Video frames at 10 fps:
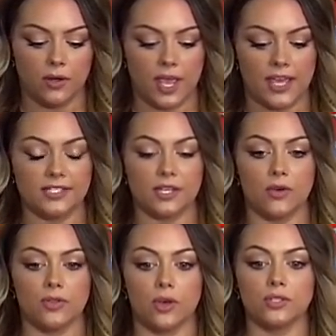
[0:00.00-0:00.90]
Okay,
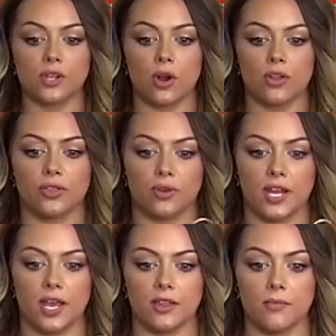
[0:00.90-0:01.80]
so those are
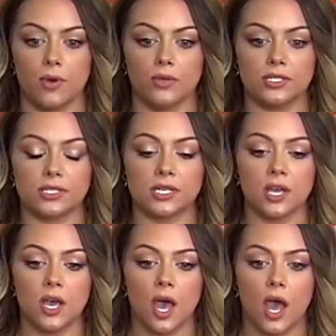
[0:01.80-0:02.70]
three of the most
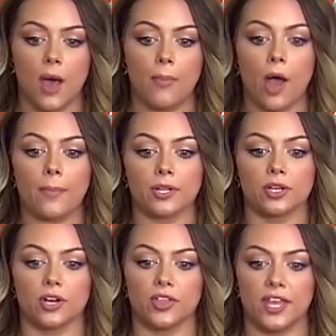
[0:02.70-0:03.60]

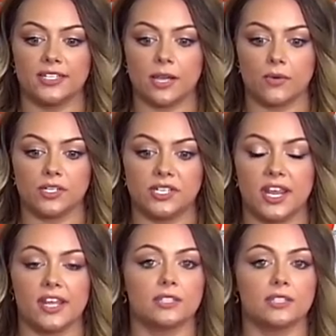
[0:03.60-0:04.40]
popular things that we're seeing.